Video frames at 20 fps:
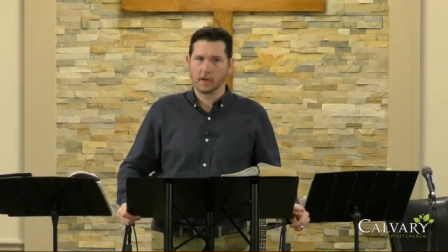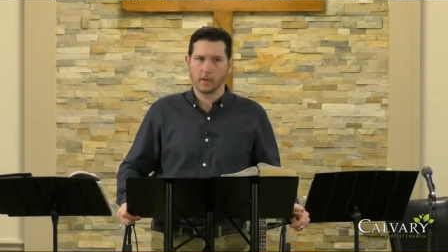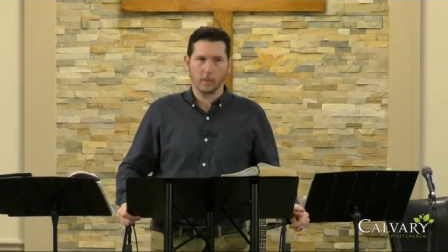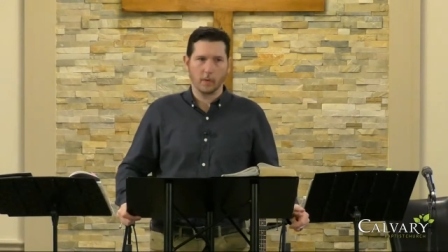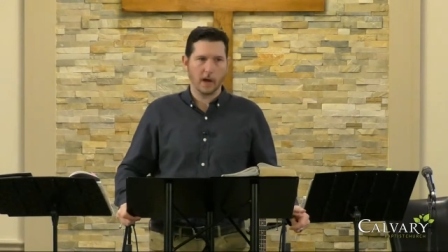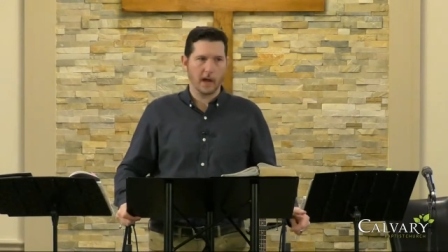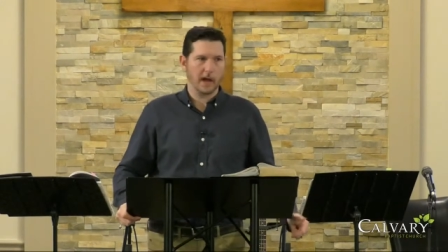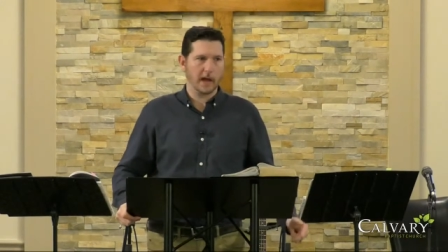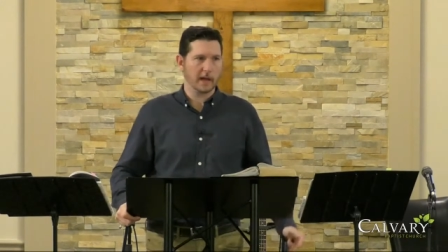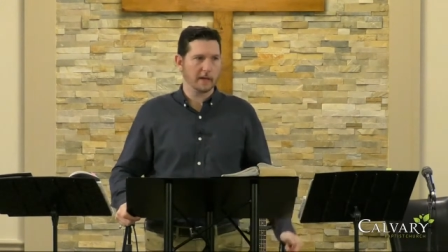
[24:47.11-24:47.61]

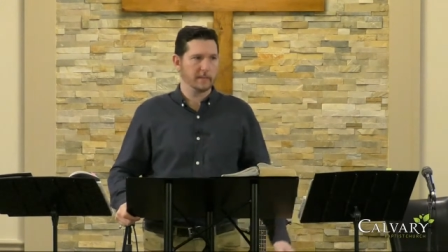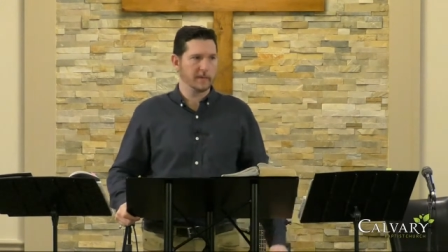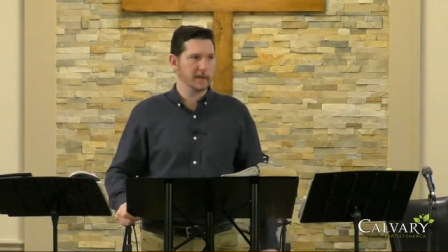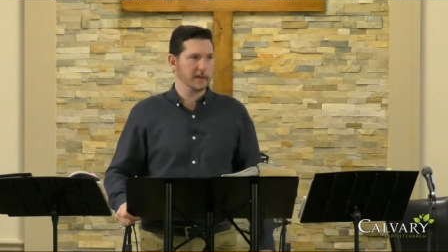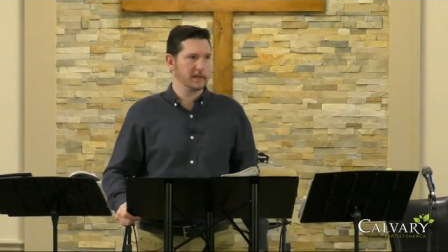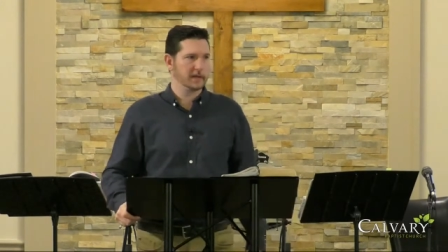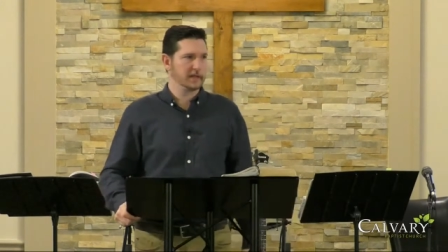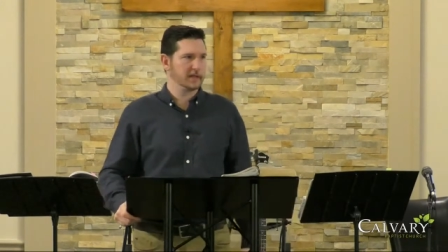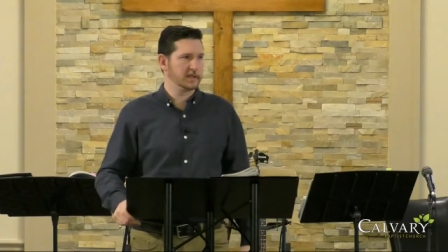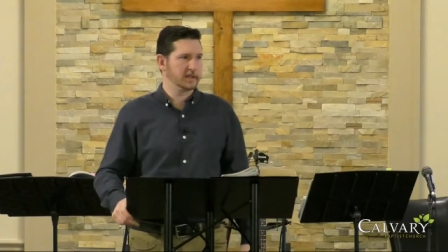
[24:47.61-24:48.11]
Why?
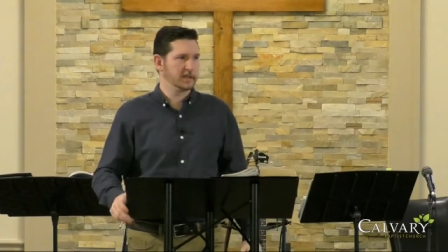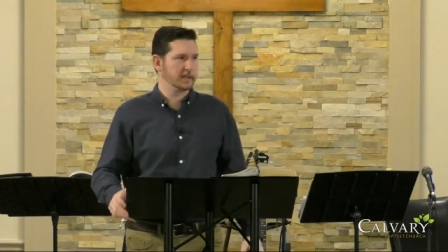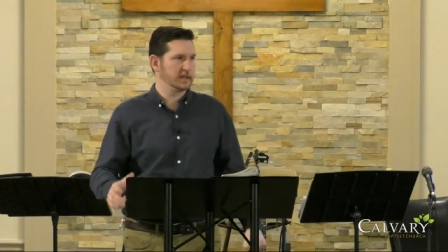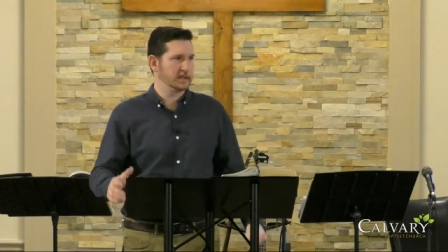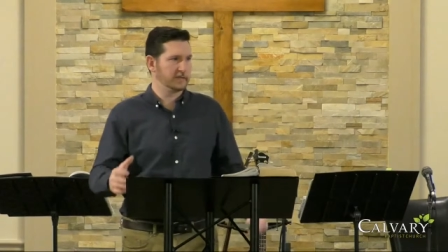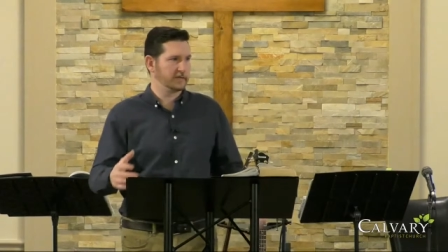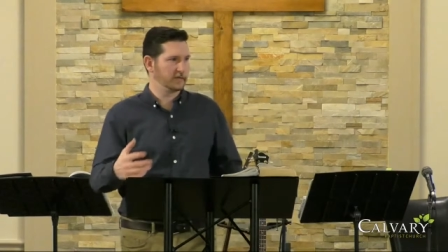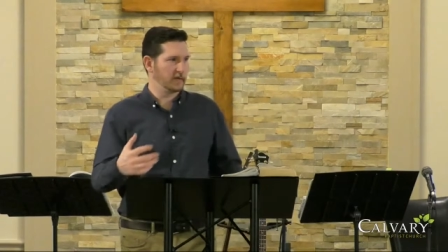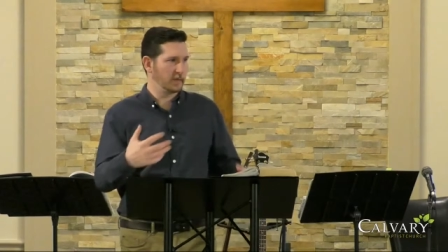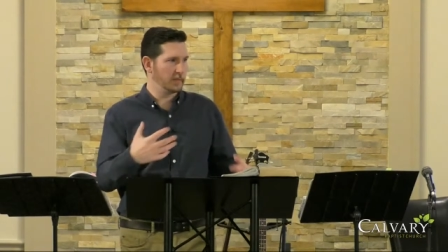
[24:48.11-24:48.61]
Because it's,
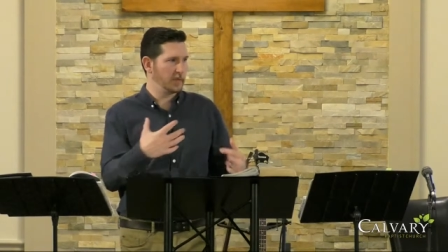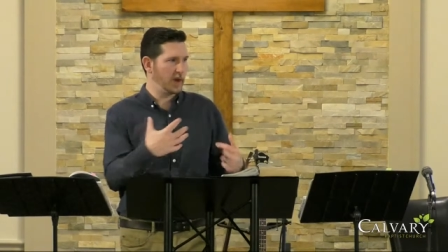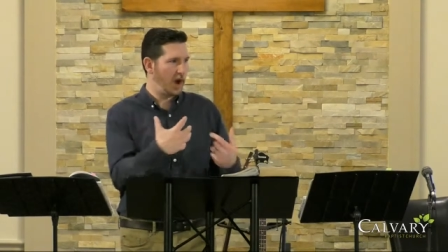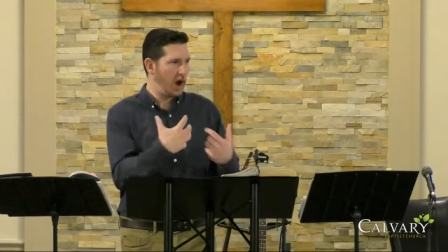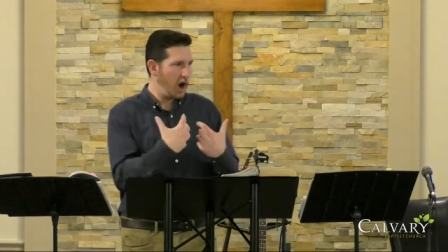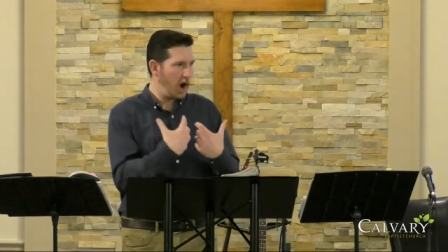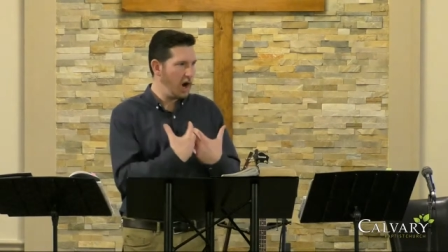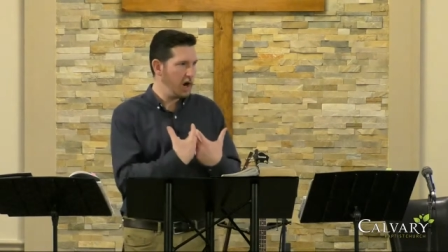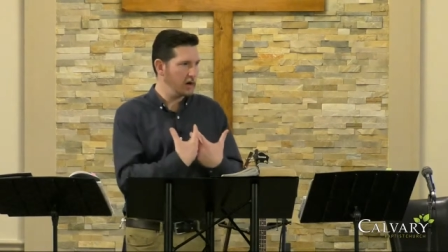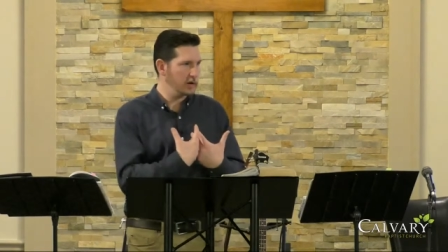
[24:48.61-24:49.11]
it's from the
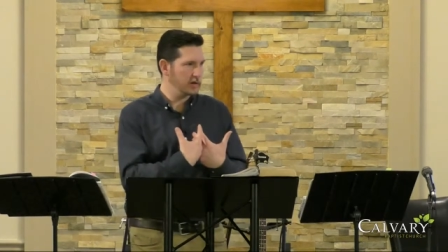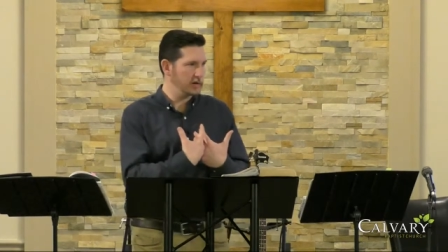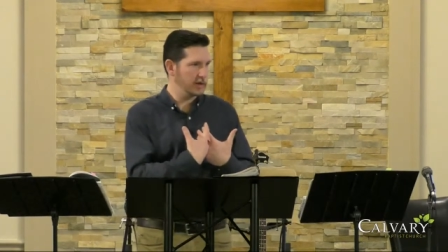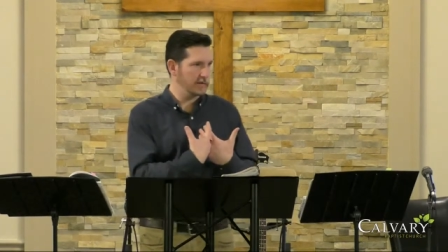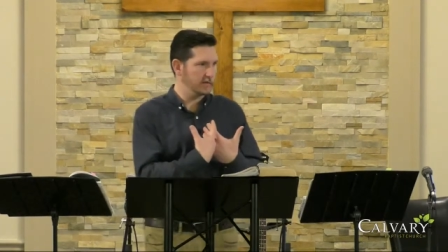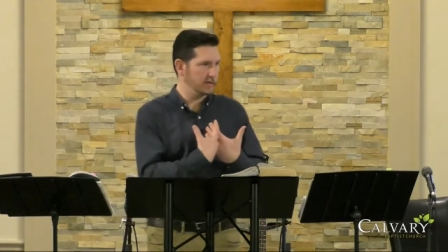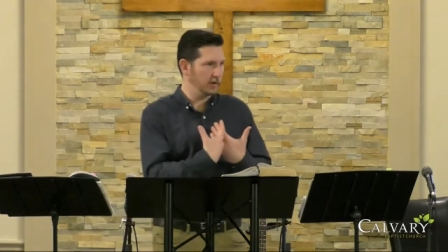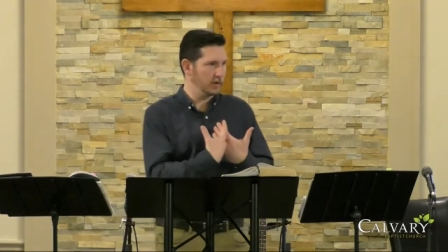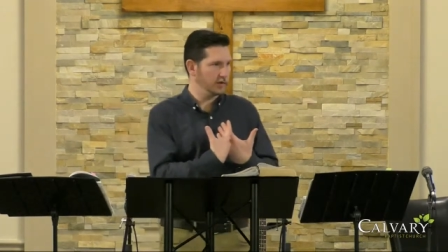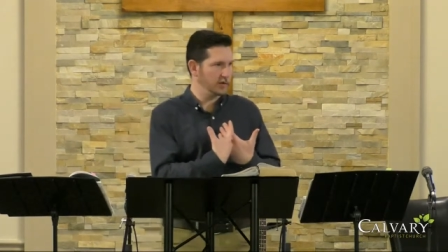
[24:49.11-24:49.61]
heart
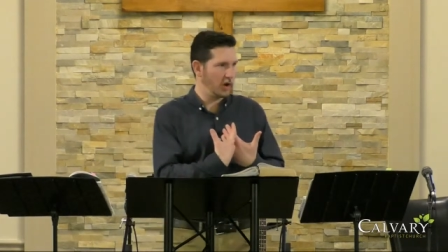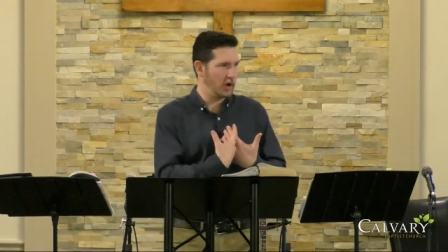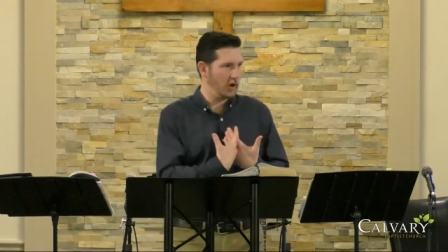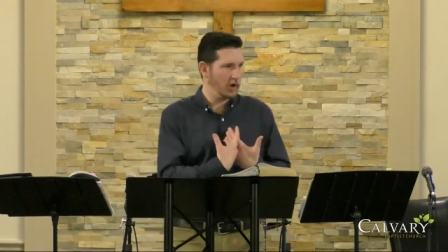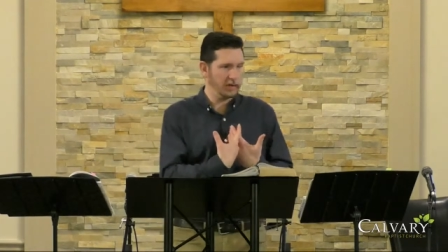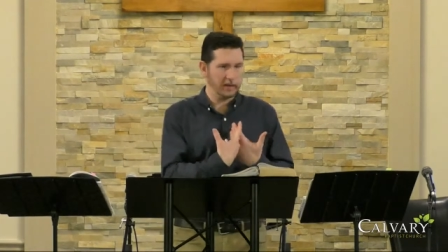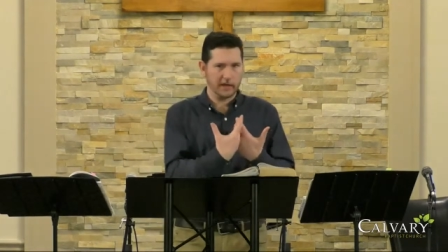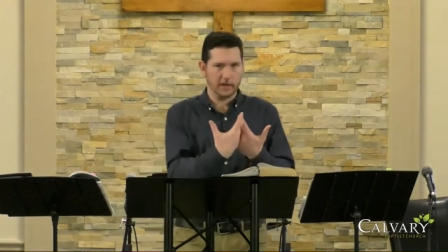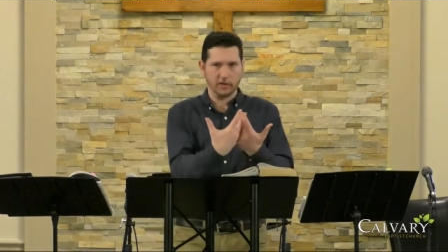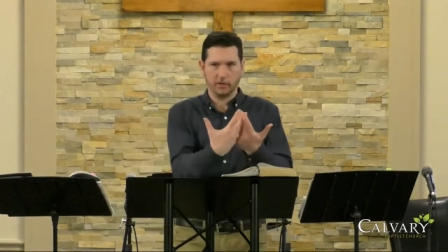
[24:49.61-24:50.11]
that flows
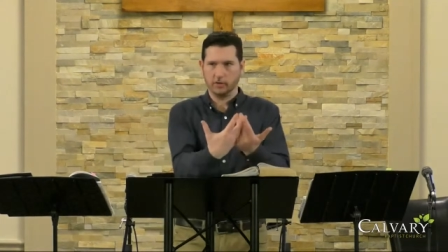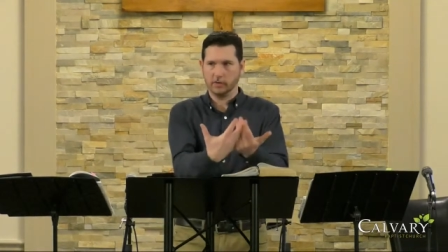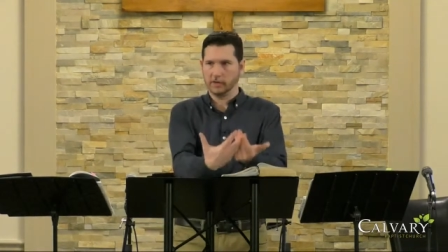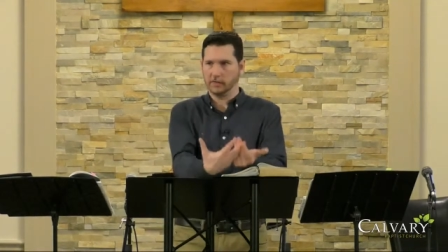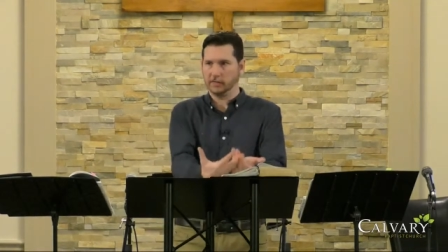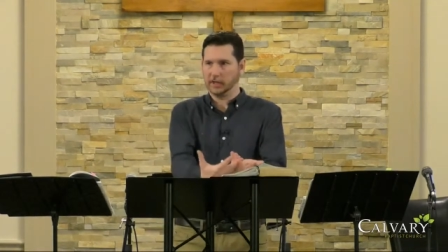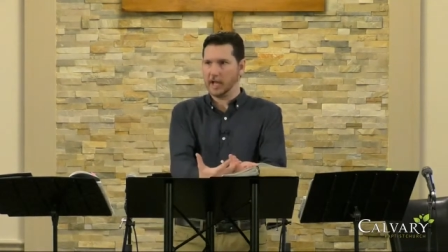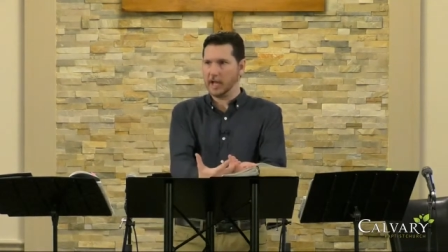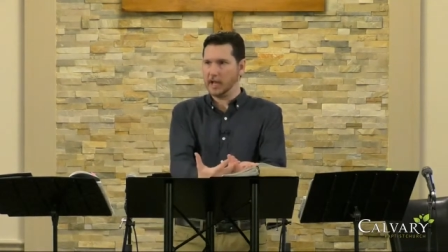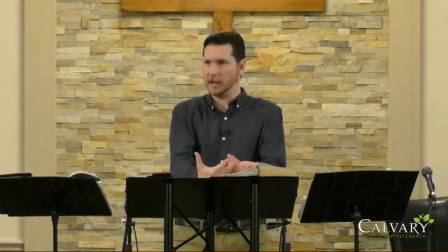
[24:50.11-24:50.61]
all the issues
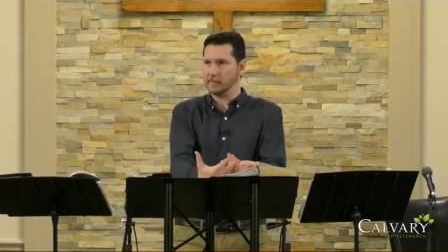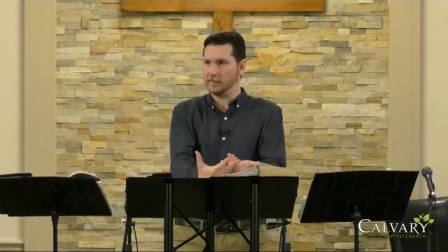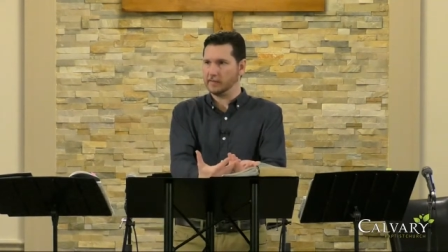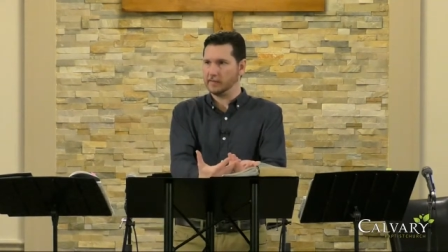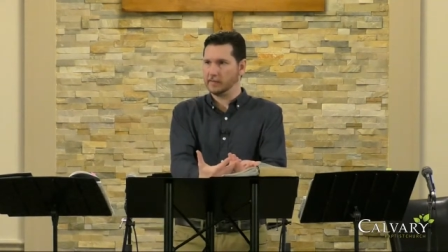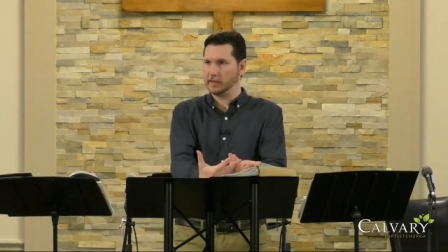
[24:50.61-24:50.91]
of life.